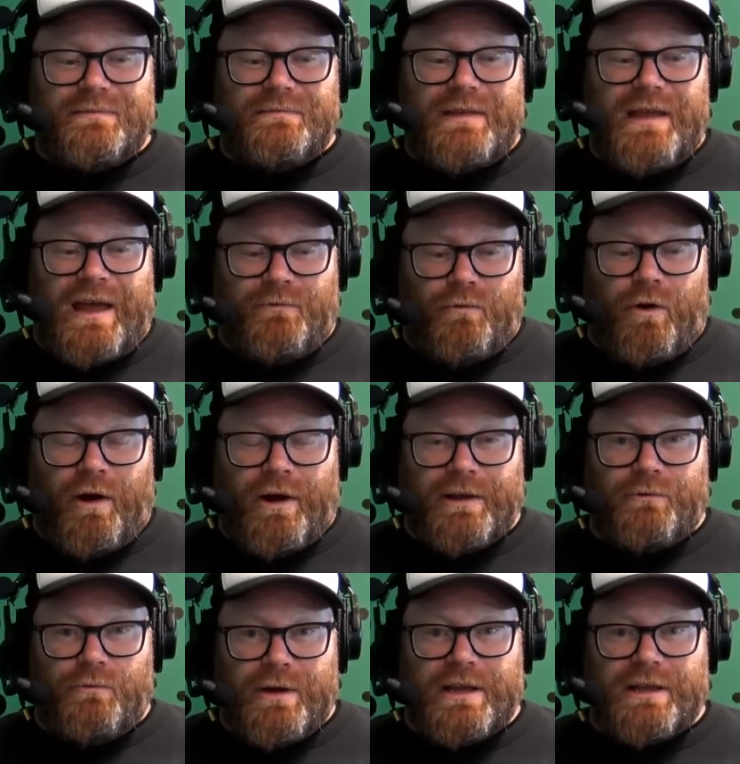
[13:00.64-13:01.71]
and
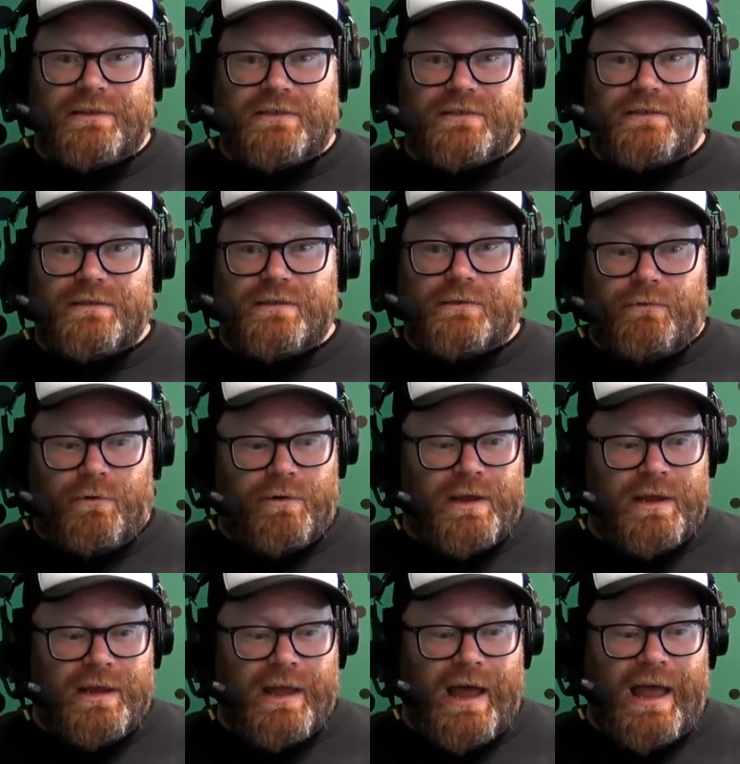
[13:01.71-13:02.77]
riding Wits through
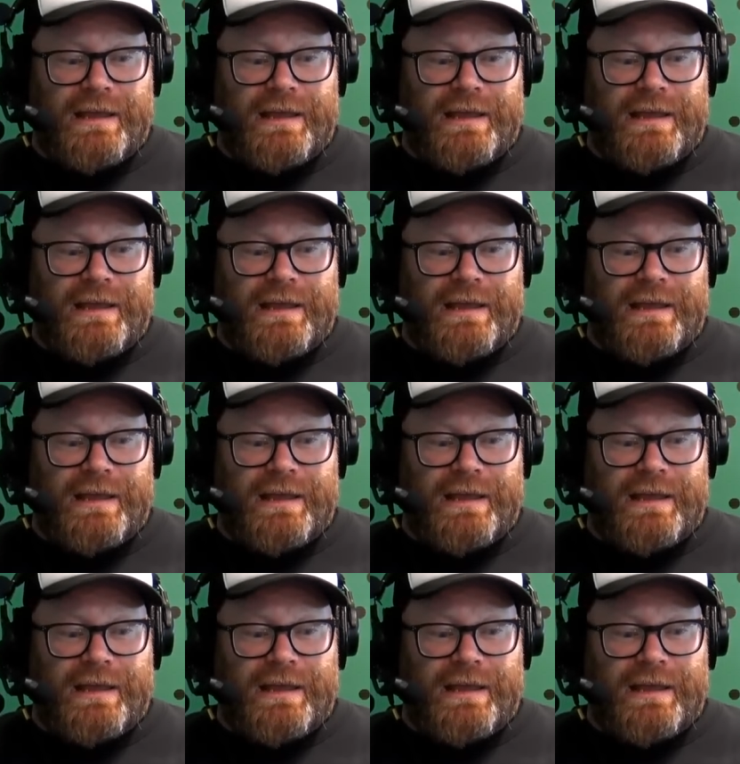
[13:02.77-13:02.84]
here